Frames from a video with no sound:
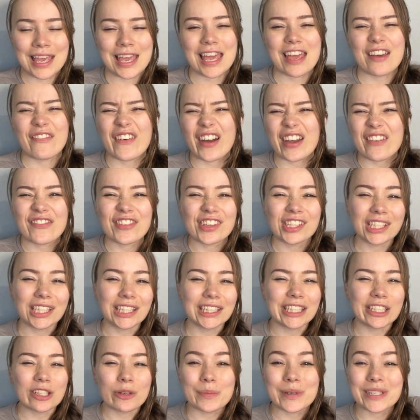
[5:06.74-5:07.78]
If I feel a
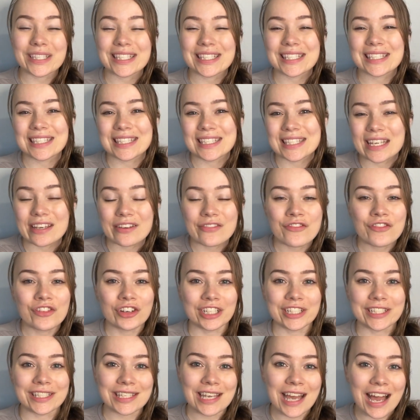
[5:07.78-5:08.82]
little bit stiff
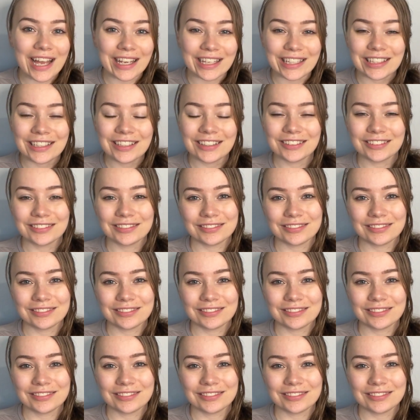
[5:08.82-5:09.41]
or tight,